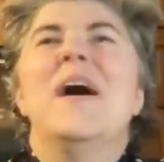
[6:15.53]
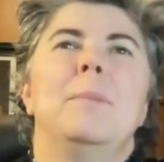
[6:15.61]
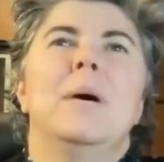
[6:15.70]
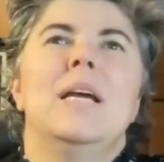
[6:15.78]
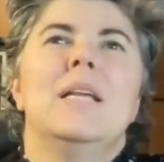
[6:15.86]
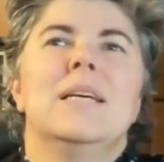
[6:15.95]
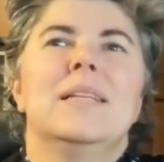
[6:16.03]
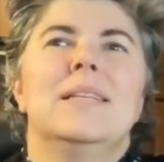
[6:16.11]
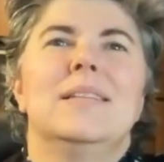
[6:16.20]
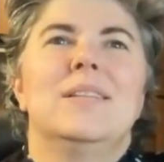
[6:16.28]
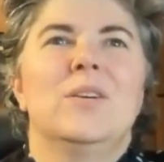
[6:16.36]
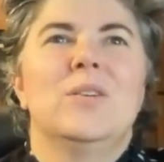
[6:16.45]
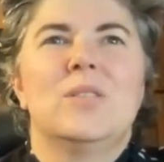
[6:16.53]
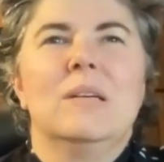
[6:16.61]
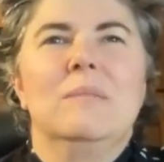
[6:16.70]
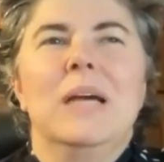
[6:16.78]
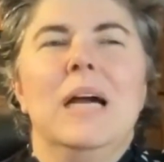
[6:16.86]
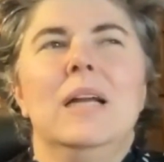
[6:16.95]
But I think that there's
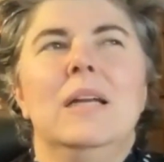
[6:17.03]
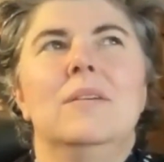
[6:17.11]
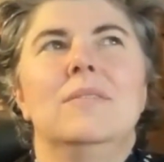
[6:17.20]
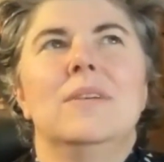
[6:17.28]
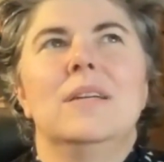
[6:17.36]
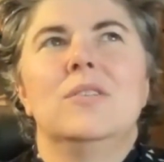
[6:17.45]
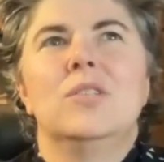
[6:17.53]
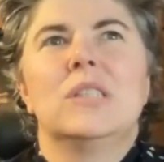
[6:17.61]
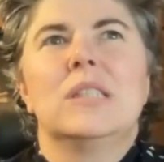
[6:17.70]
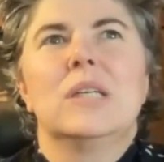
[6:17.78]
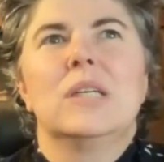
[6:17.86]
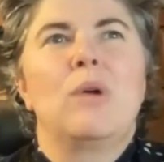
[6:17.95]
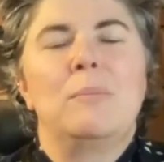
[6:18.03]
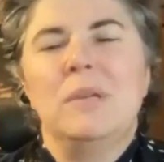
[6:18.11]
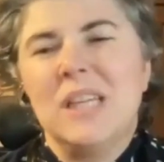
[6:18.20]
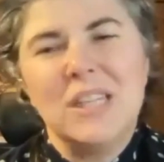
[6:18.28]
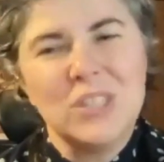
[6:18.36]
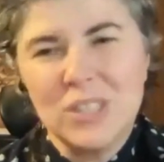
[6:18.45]
some kind of interesting
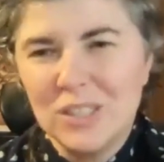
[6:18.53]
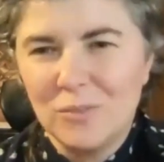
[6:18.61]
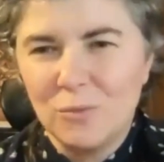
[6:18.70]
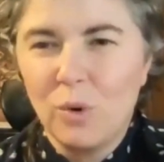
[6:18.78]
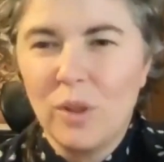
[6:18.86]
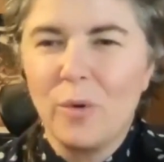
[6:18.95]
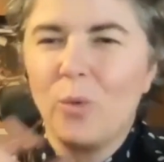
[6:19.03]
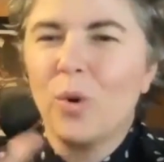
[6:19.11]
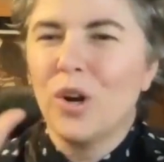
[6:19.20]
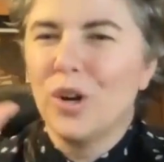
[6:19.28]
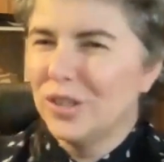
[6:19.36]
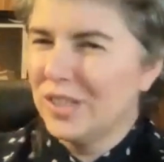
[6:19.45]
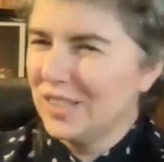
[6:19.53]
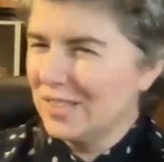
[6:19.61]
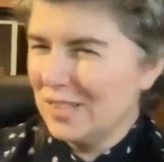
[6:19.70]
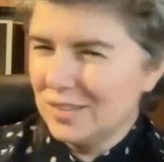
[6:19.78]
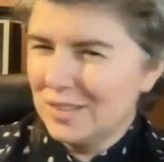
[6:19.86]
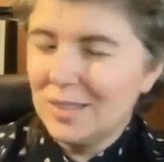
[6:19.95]
reputation of what the word
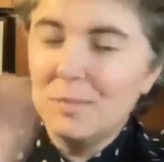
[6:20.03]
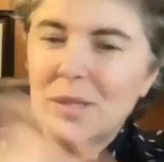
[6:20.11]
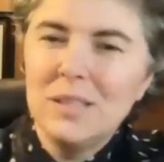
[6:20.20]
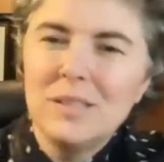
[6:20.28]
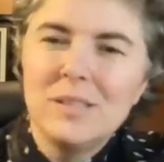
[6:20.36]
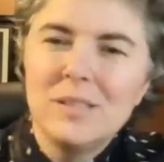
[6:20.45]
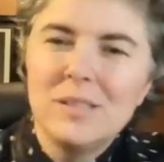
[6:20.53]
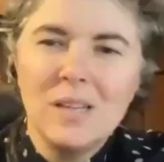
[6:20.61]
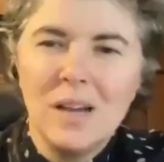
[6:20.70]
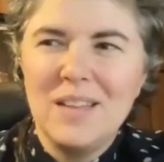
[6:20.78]
consulting means.